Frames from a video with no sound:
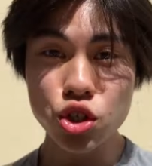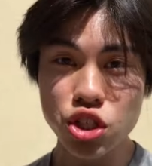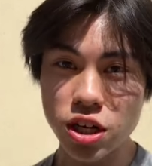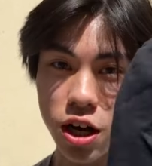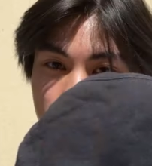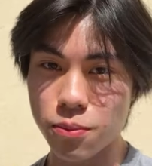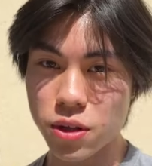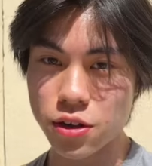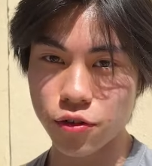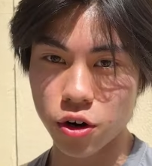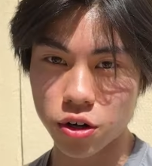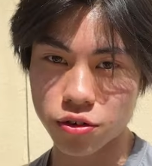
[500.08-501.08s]
shit, I completely
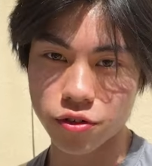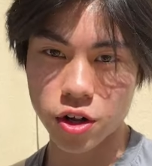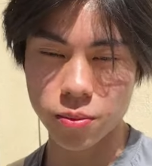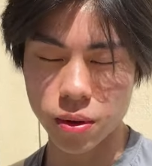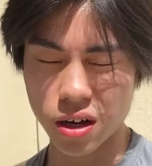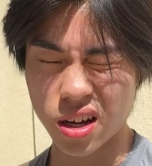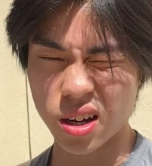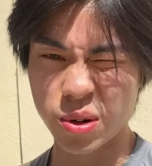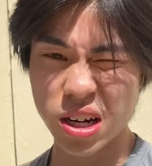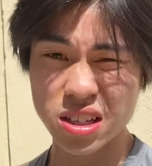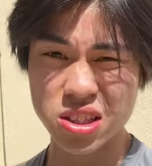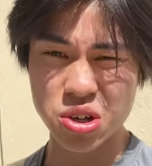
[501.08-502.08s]
forgot to film. Uh,
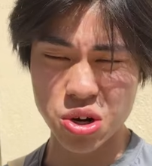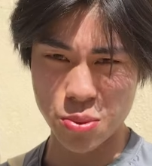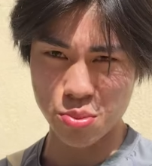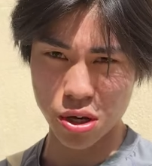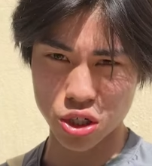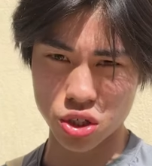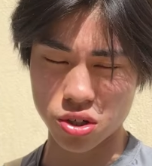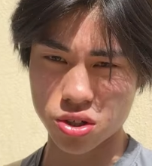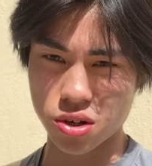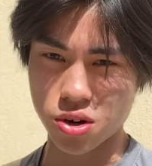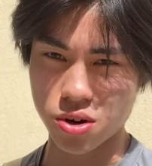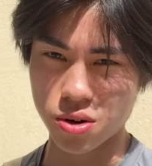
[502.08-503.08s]
but I took a picture,
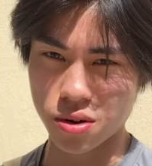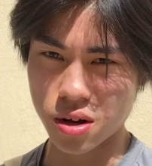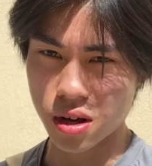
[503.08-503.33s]
so...